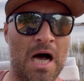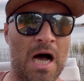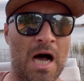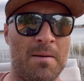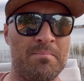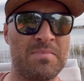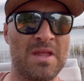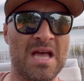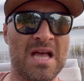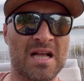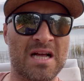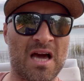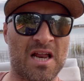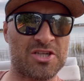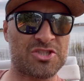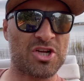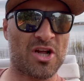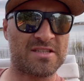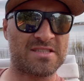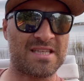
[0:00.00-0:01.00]
Kind
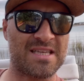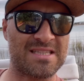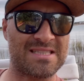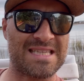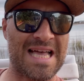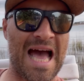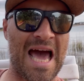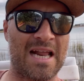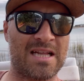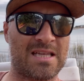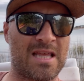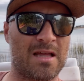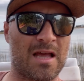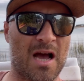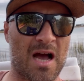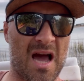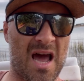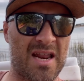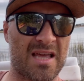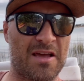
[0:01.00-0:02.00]
of shuts things down. It can
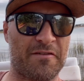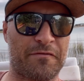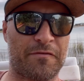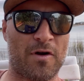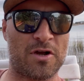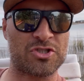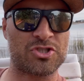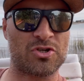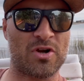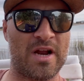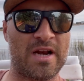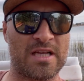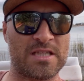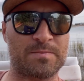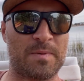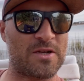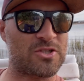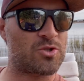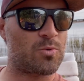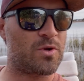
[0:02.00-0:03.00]
get frustrating,
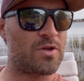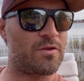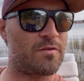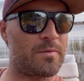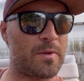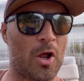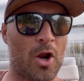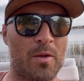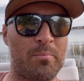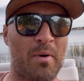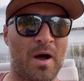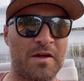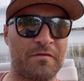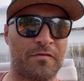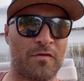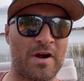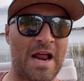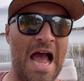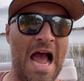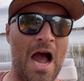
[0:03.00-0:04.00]
especially when you've been on a bite
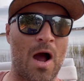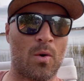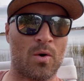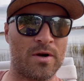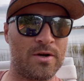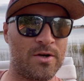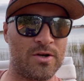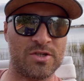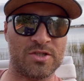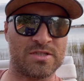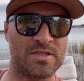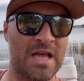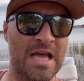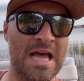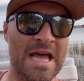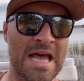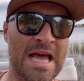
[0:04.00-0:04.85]
for an hour and you're just